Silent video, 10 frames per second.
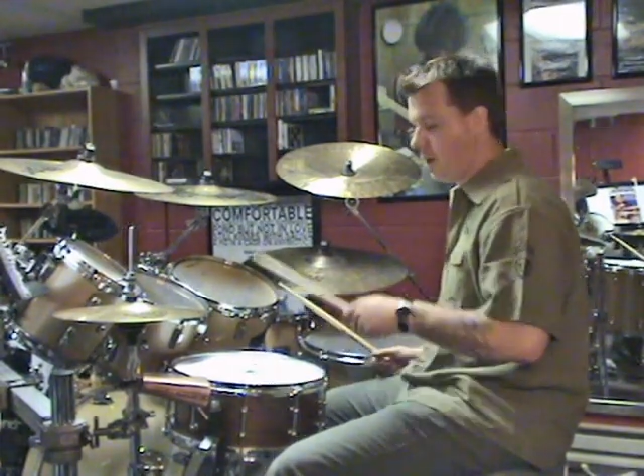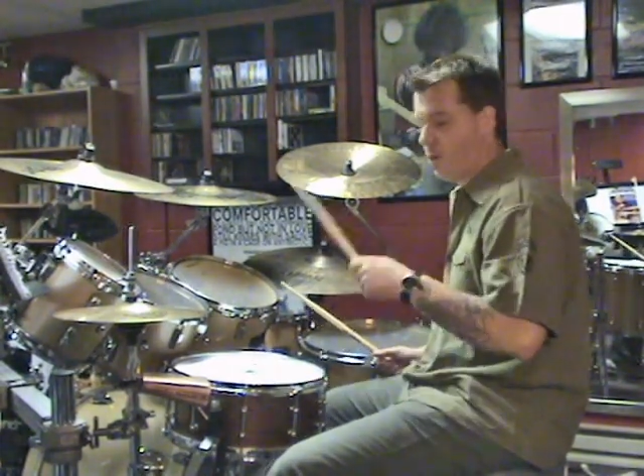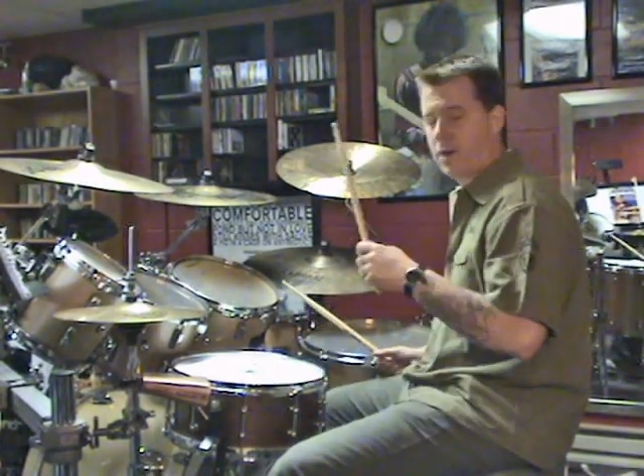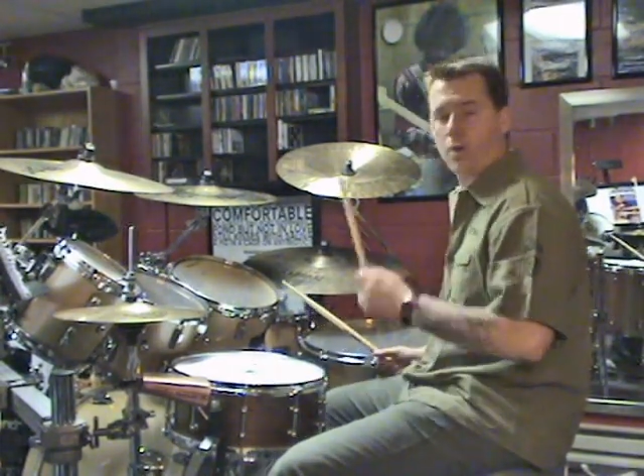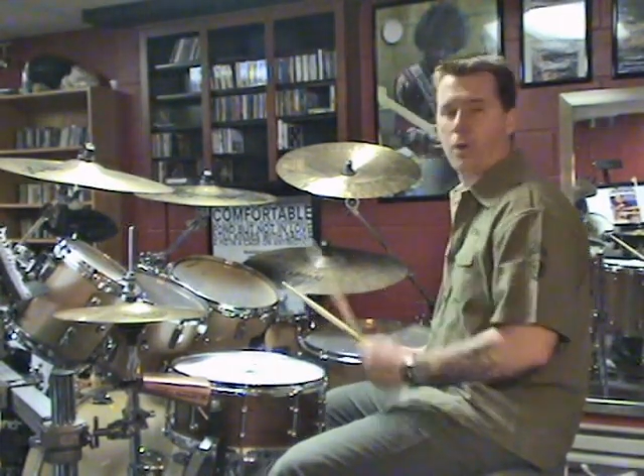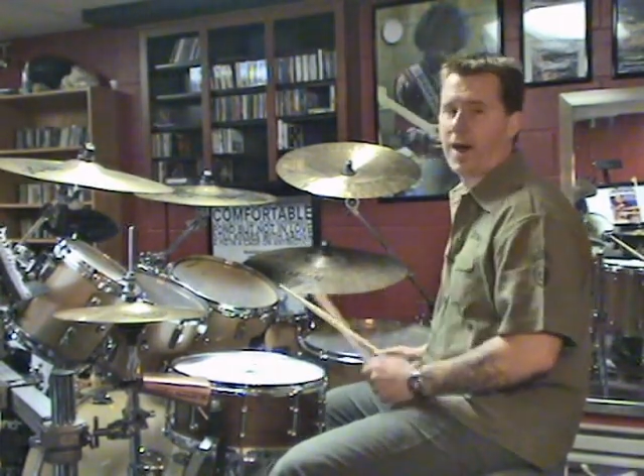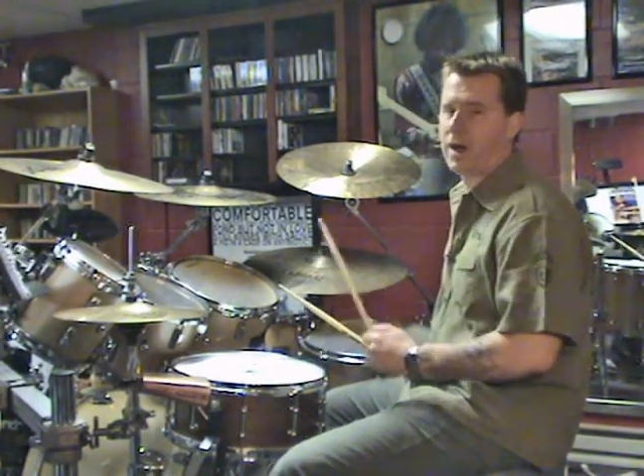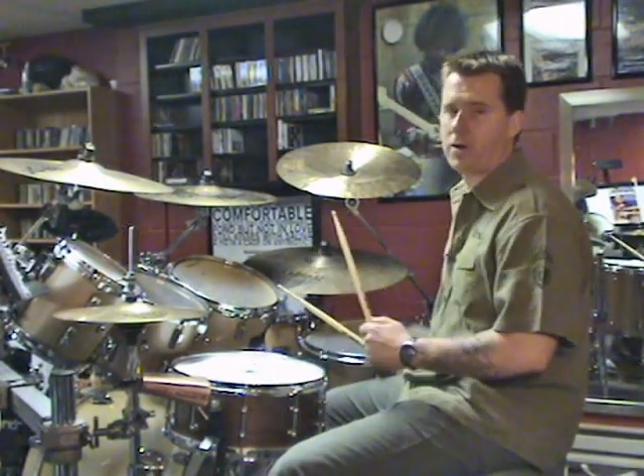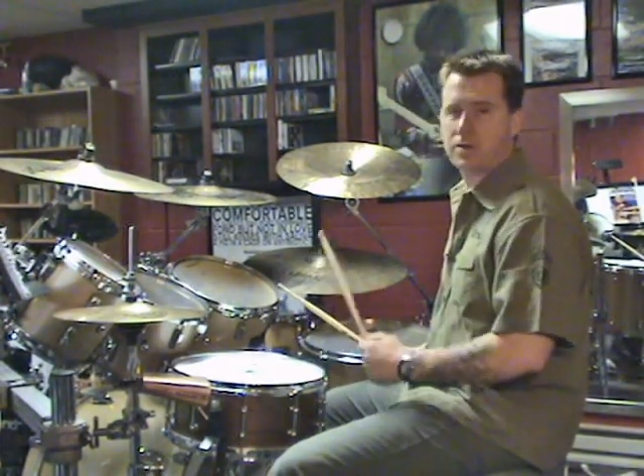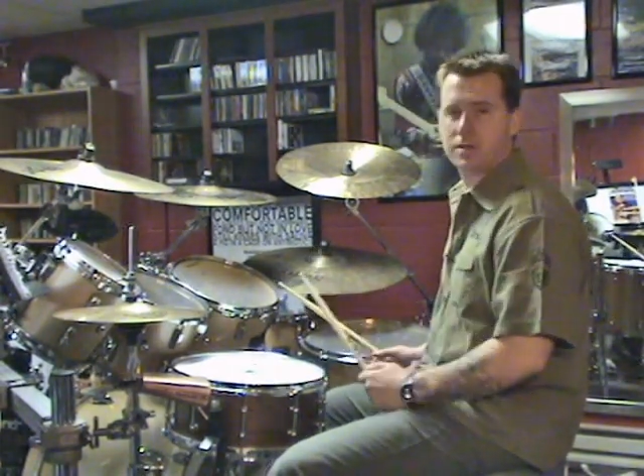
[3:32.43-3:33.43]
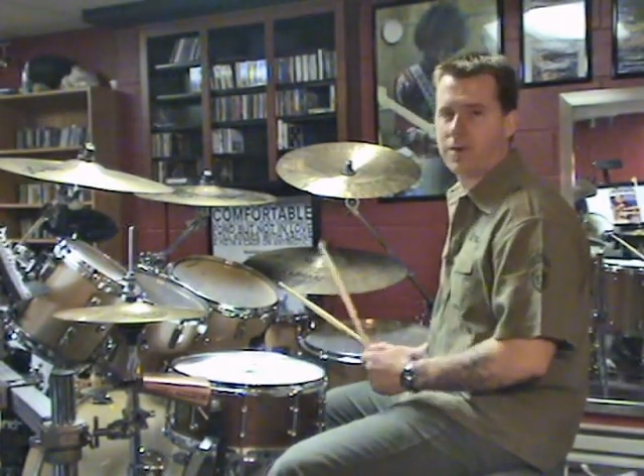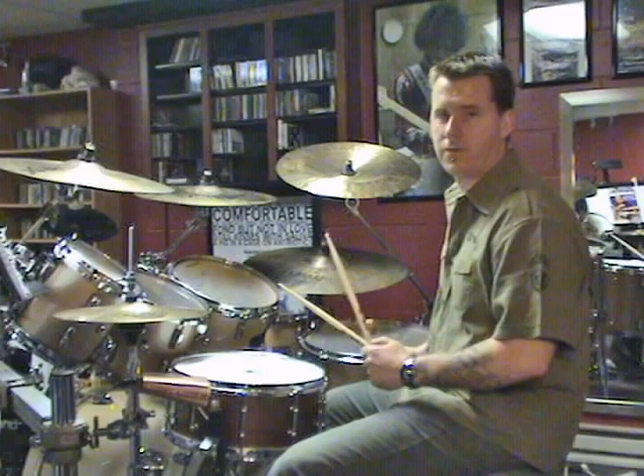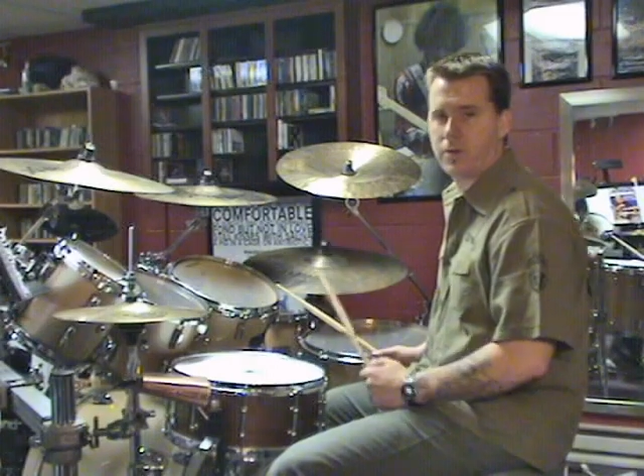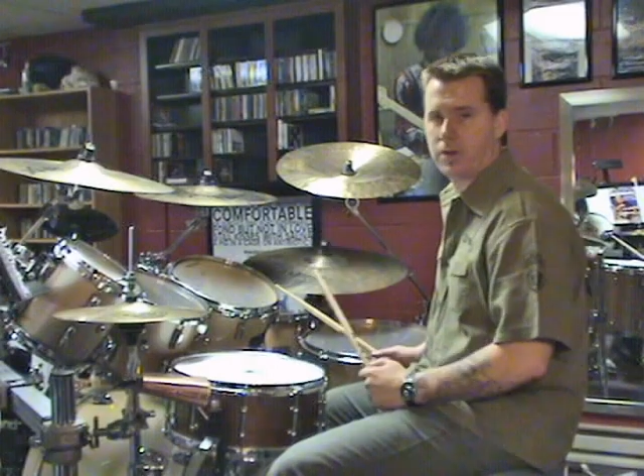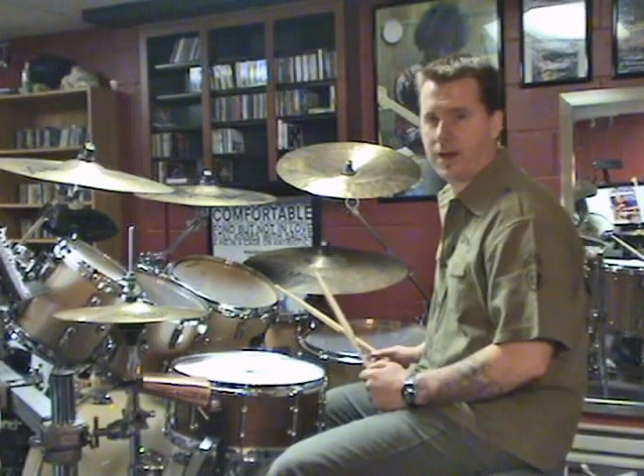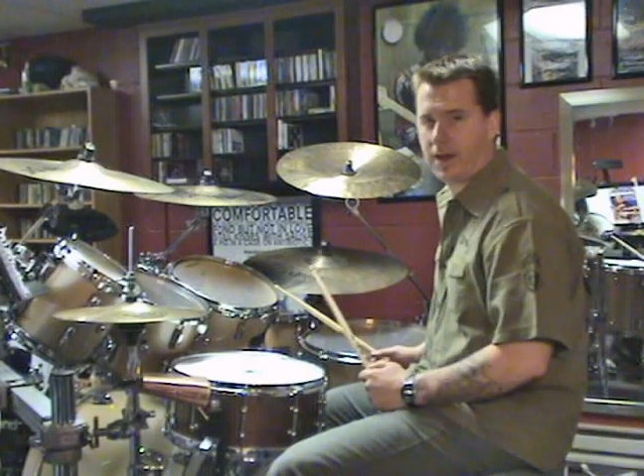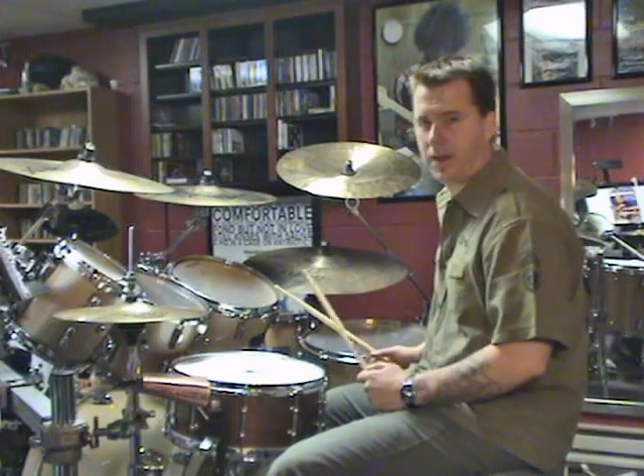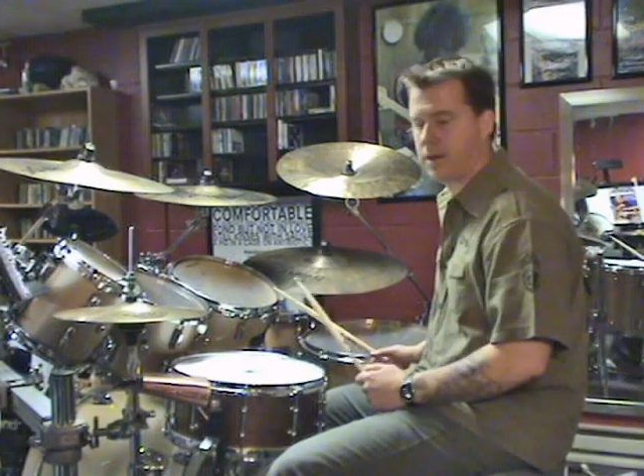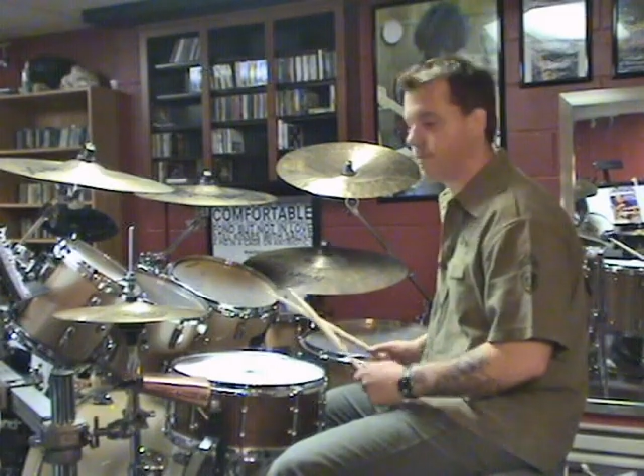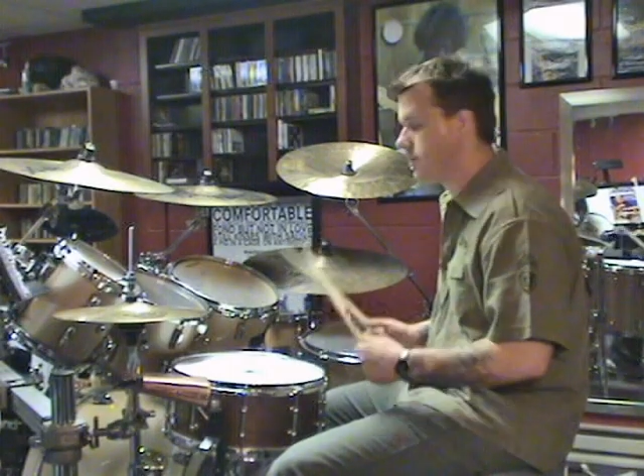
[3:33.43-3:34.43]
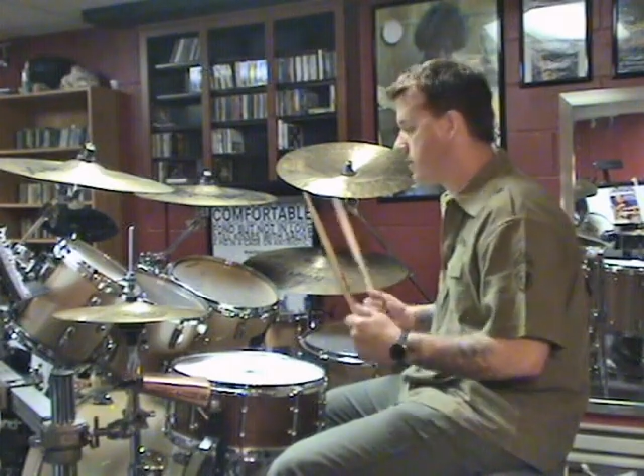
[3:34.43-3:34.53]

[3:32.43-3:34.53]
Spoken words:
you're not whacking yourself in your leg.